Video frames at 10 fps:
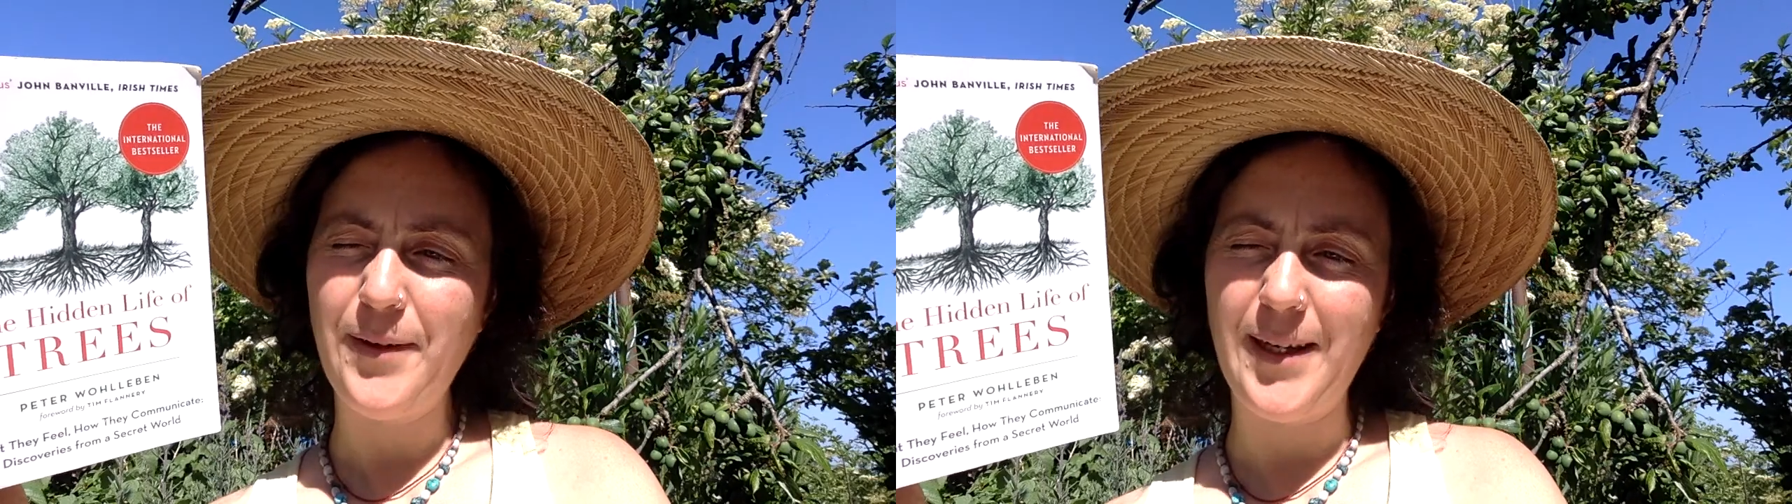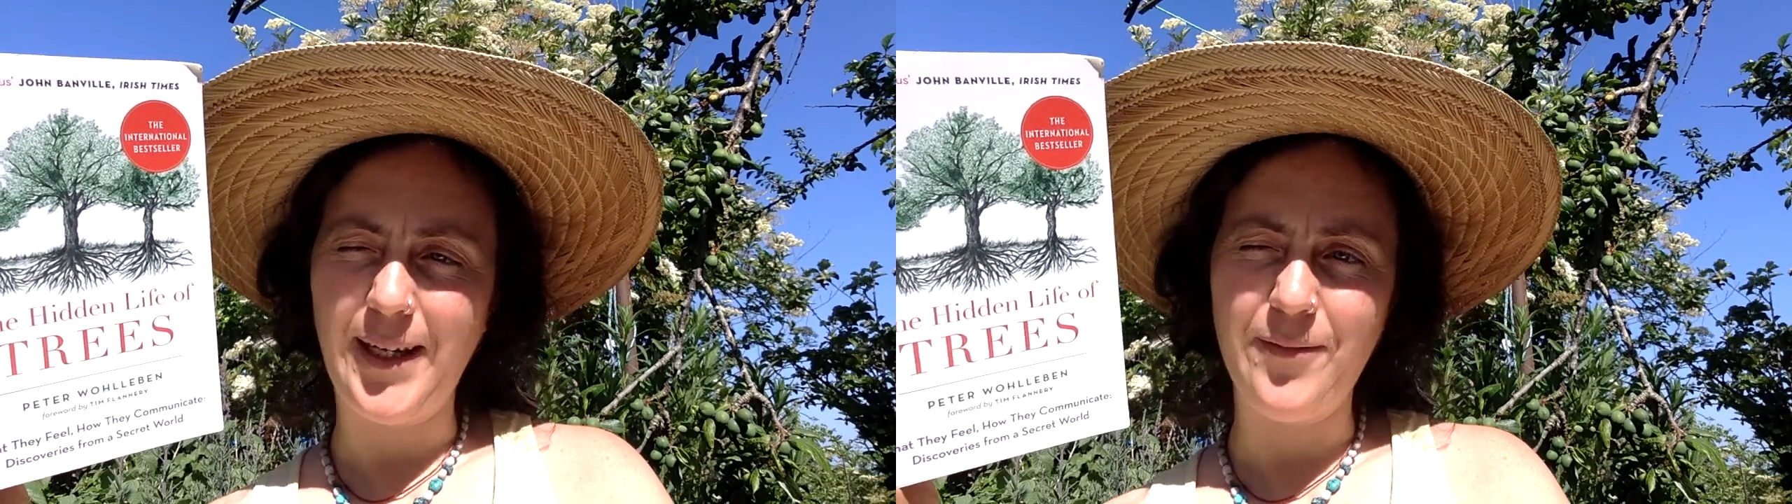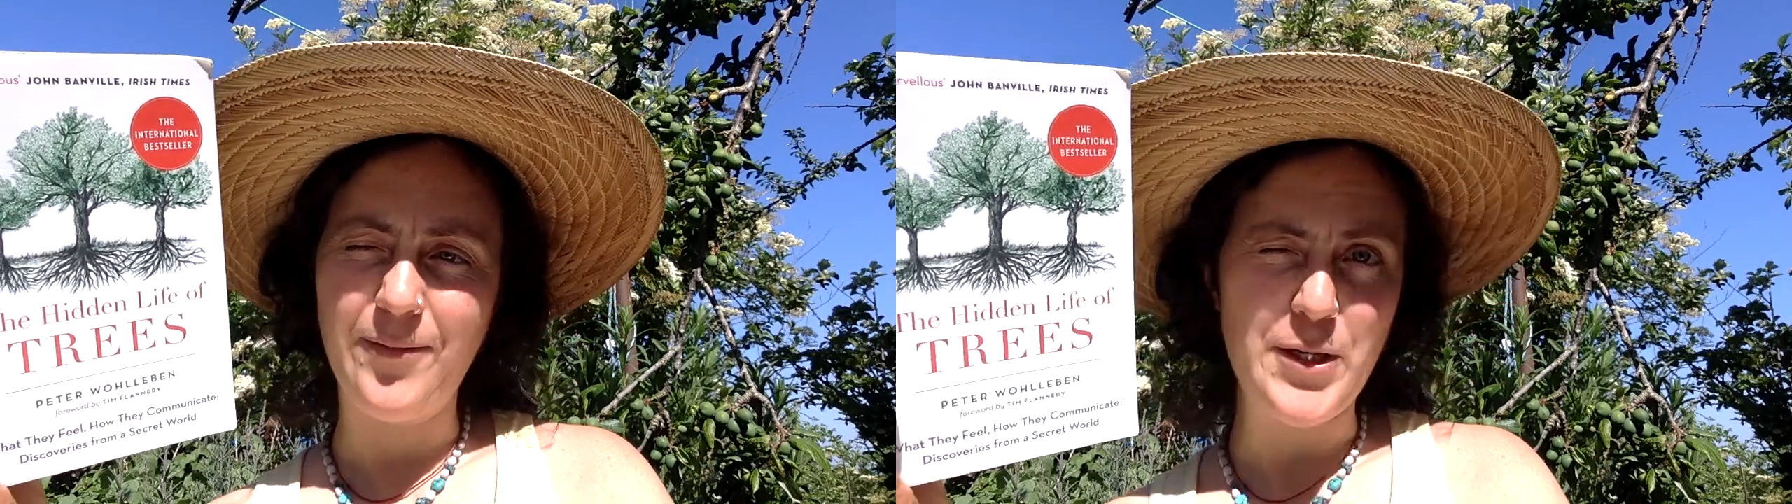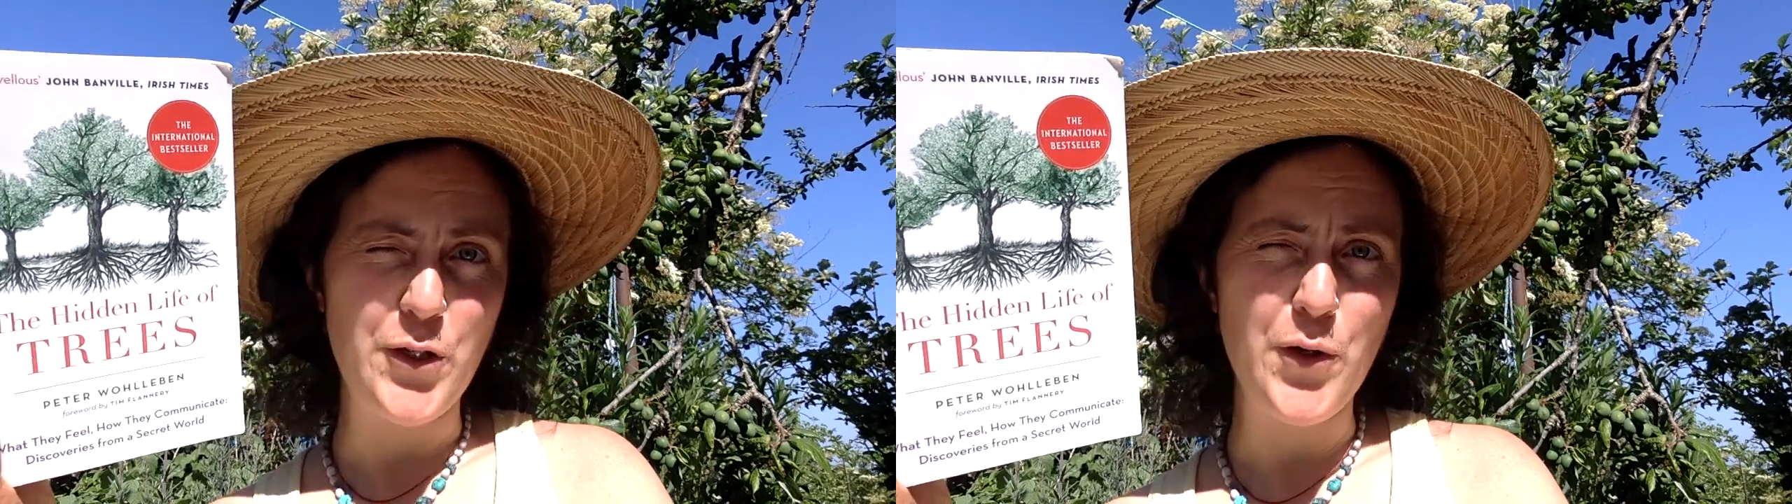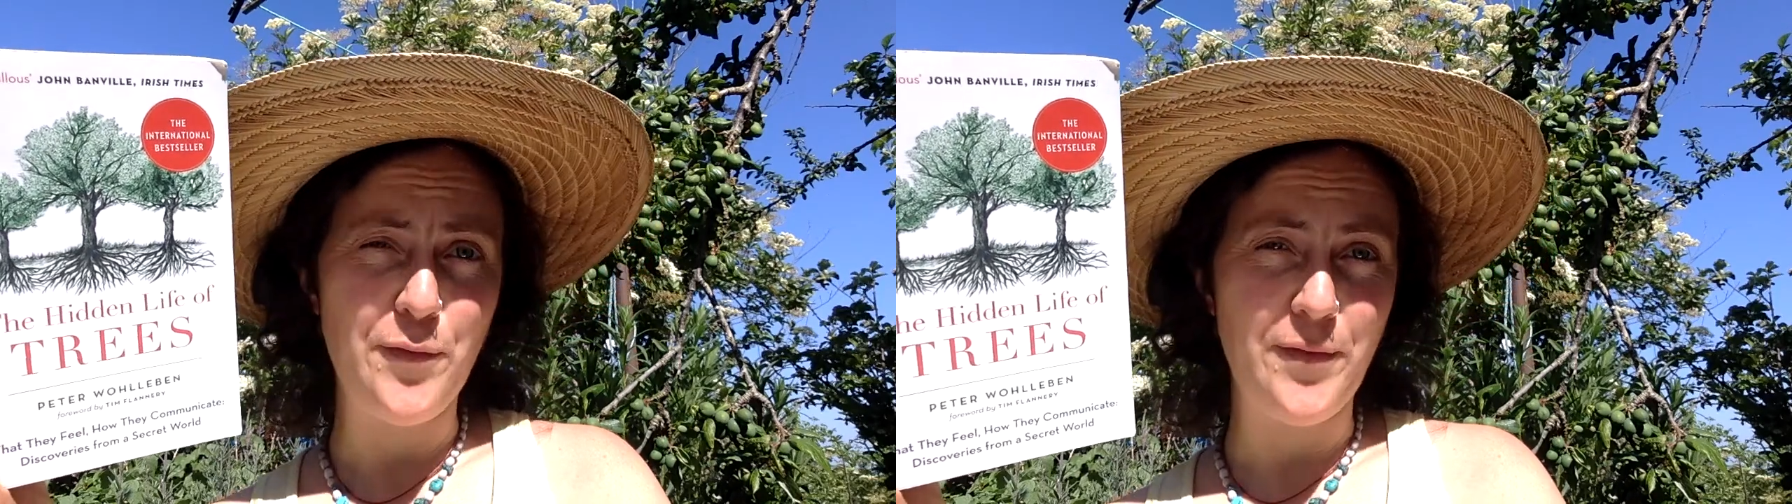think if they
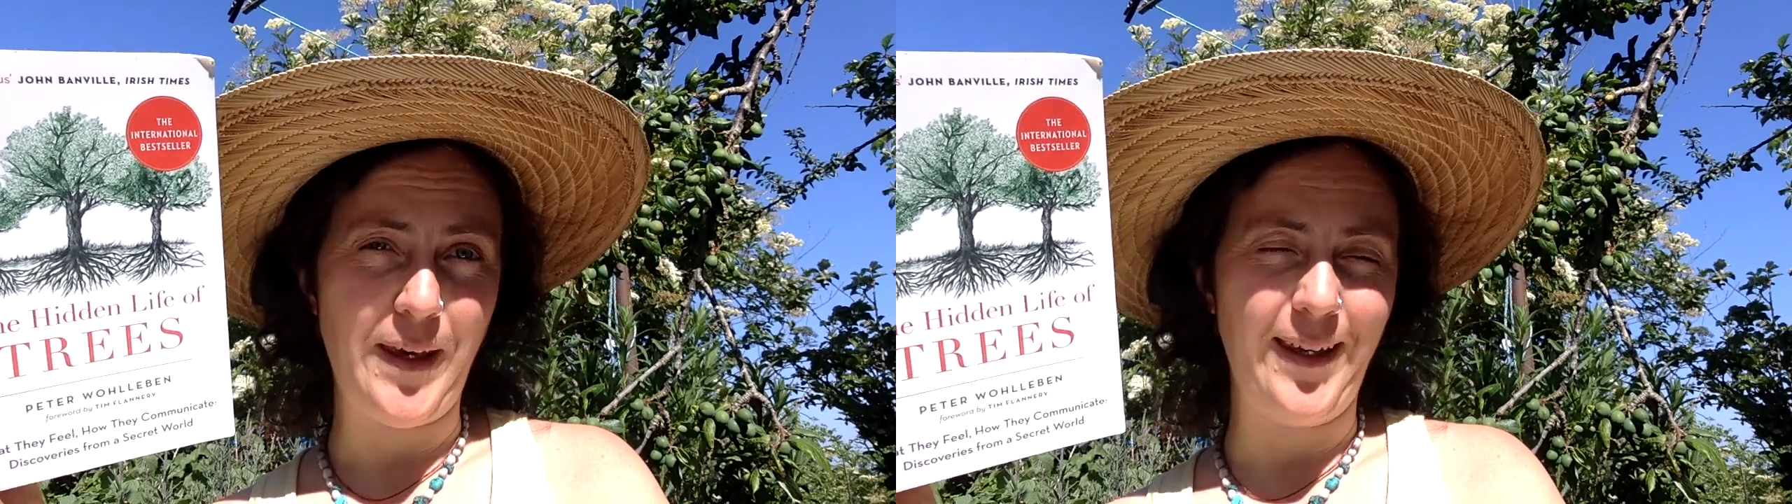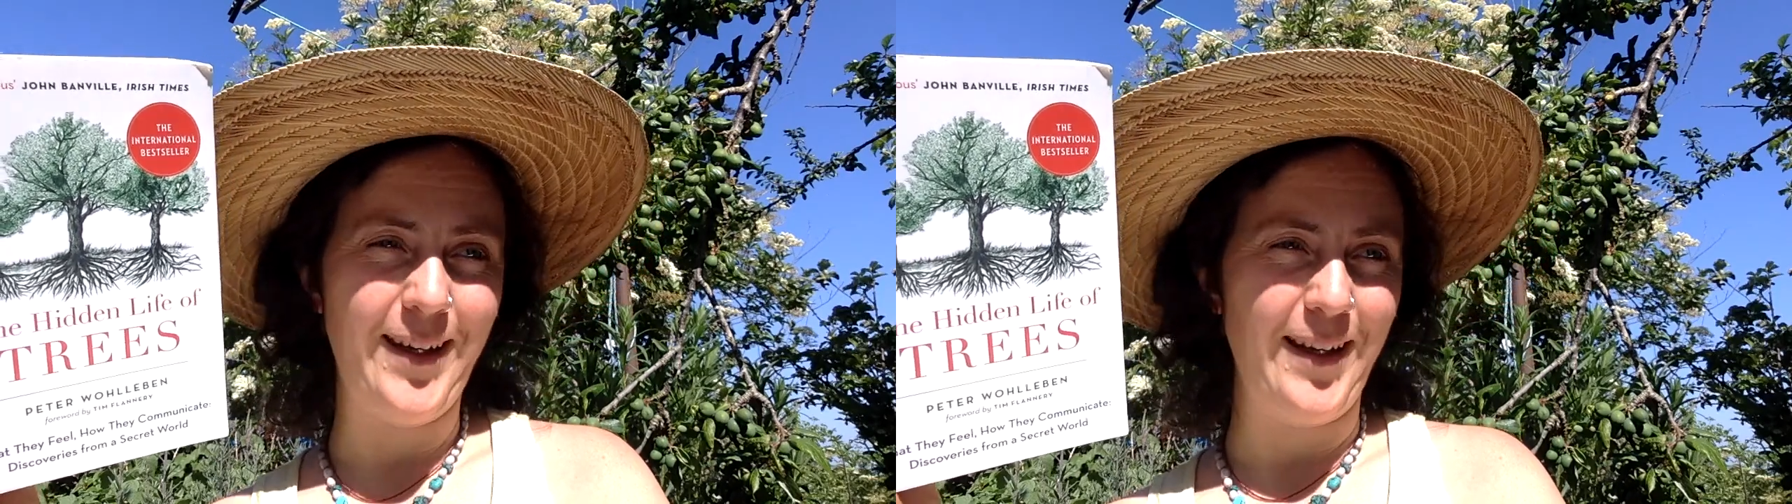do think,